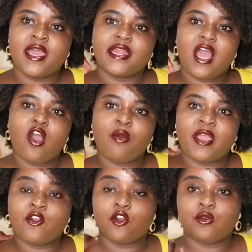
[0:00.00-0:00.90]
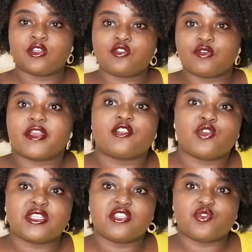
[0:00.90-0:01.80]
Now my goal was to
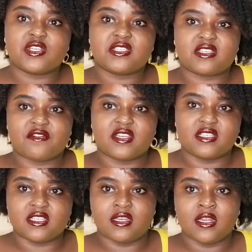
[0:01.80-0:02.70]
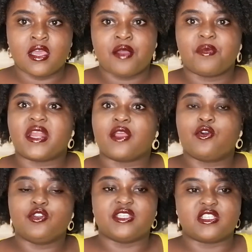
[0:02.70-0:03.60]
graduate in 2017, but I
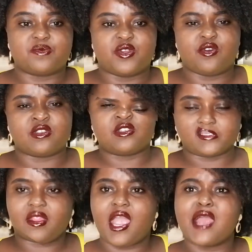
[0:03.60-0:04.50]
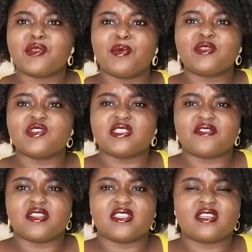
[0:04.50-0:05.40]
couldn't, because I remember
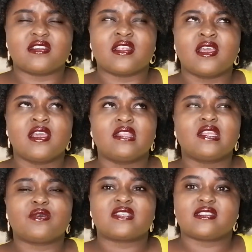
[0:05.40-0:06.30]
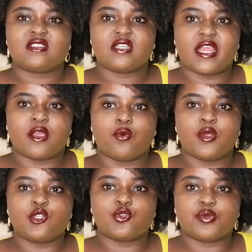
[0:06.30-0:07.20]
2017 there was a strike
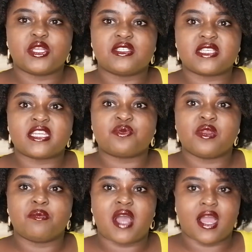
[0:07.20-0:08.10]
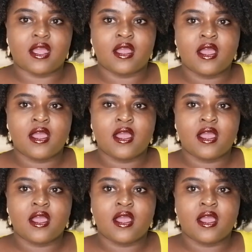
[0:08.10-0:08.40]
which really set me back.